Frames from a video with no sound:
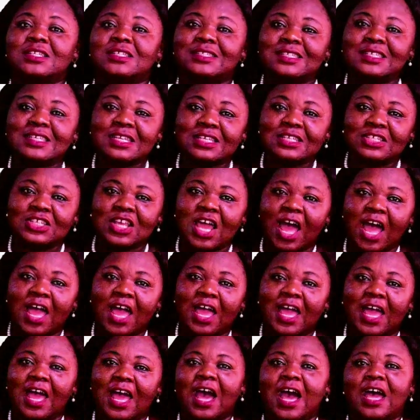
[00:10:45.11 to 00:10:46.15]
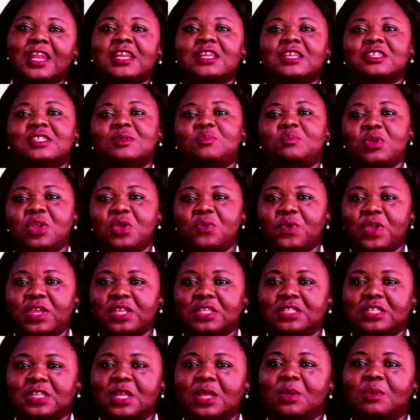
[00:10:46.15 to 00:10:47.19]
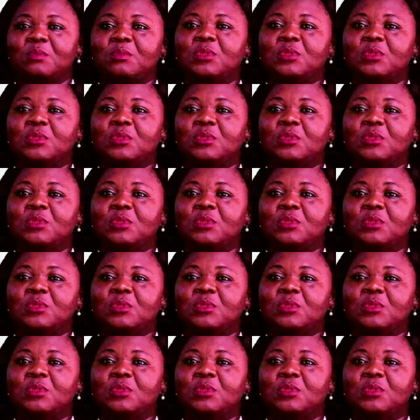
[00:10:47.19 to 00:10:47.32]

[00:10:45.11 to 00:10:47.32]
teacher and his parents,